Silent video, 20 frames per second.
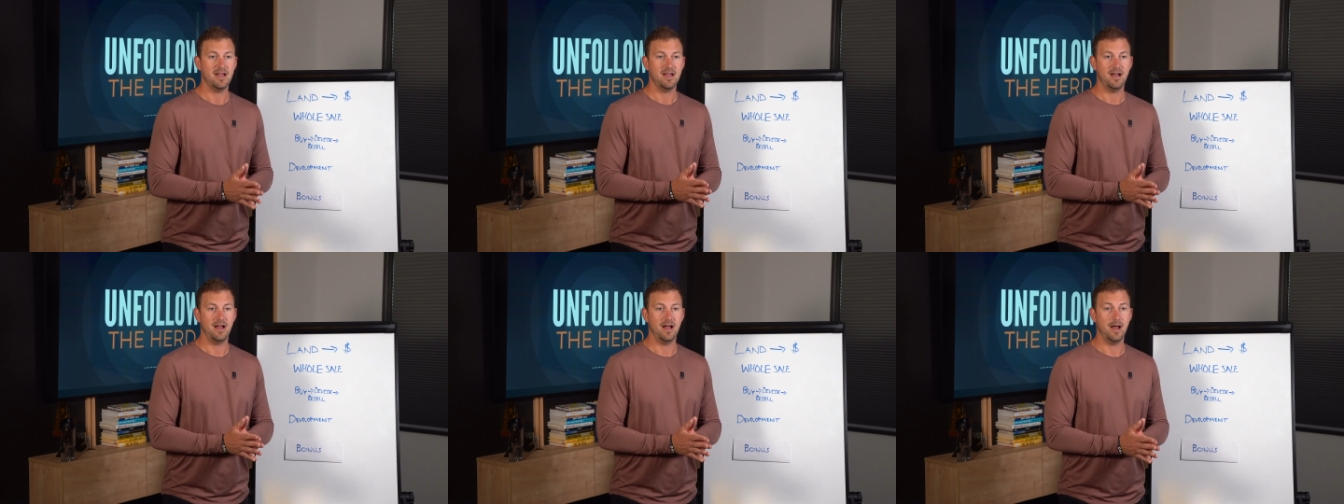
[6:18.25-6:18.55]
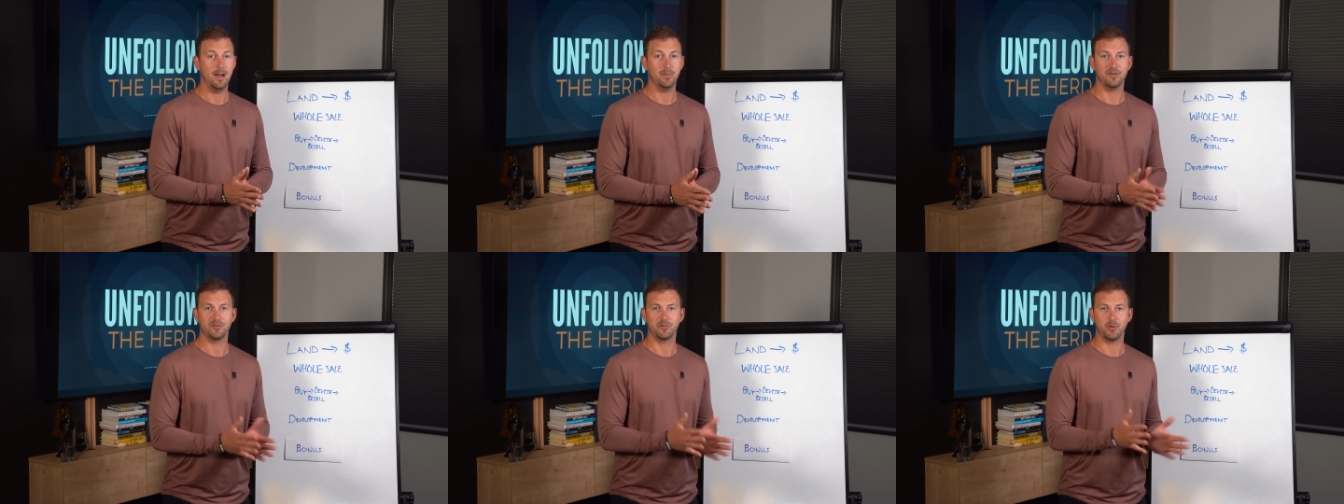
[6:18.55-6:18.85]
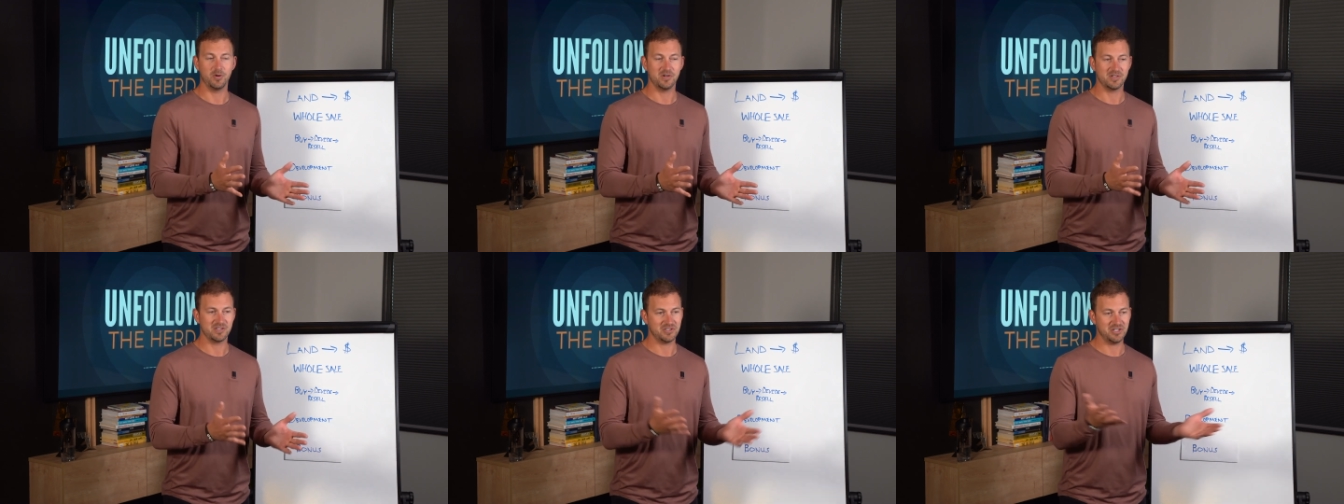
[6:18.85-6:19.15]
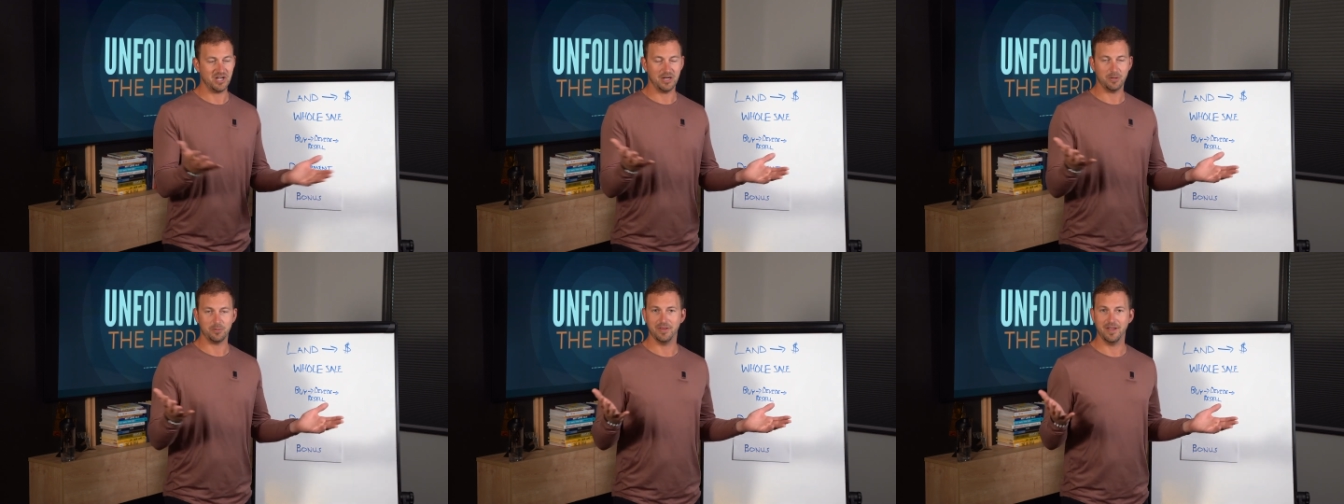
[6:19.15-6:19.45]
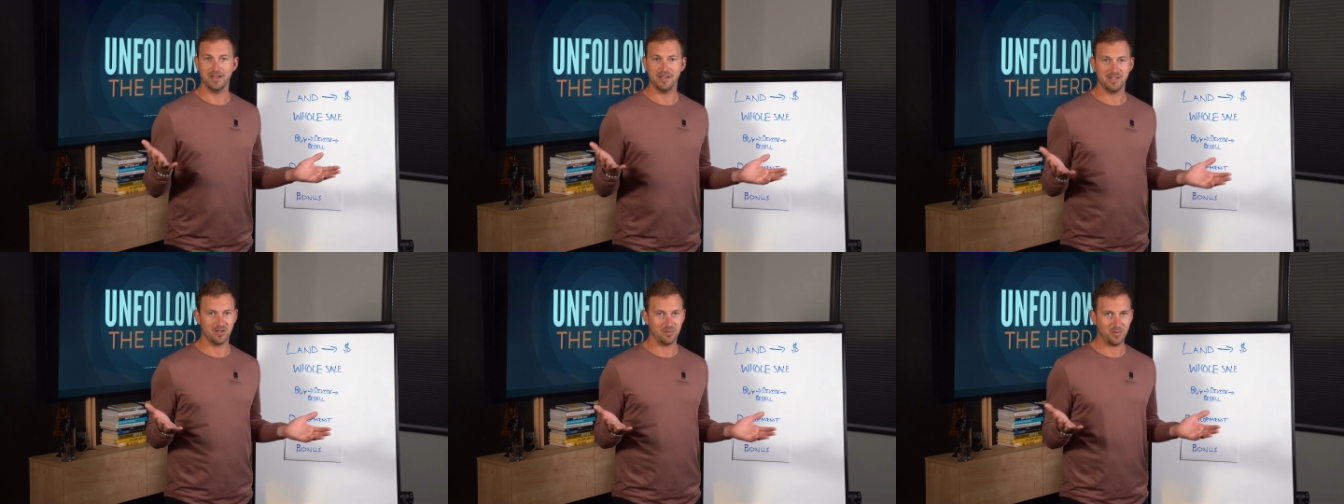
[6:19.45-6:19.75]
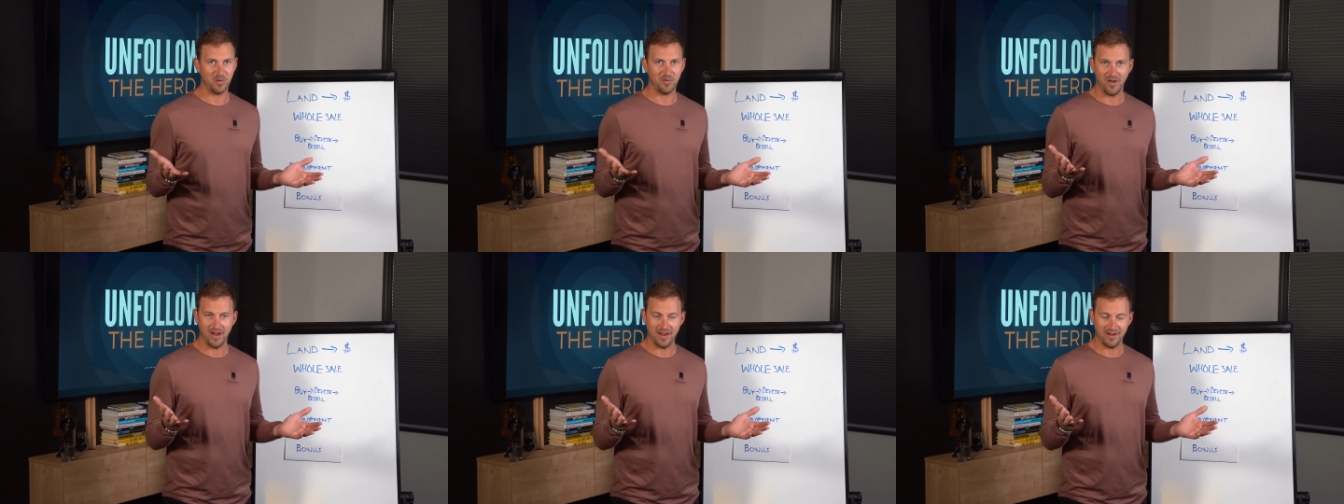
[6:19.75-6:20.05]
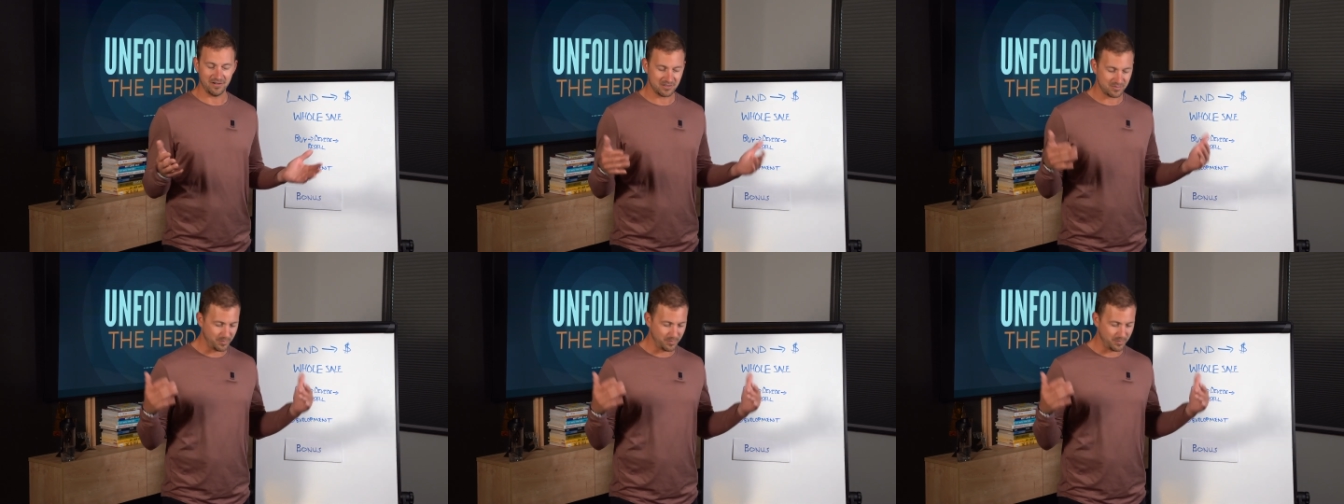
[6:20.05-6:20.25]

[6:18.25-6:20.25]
Of course, check with any of your providers.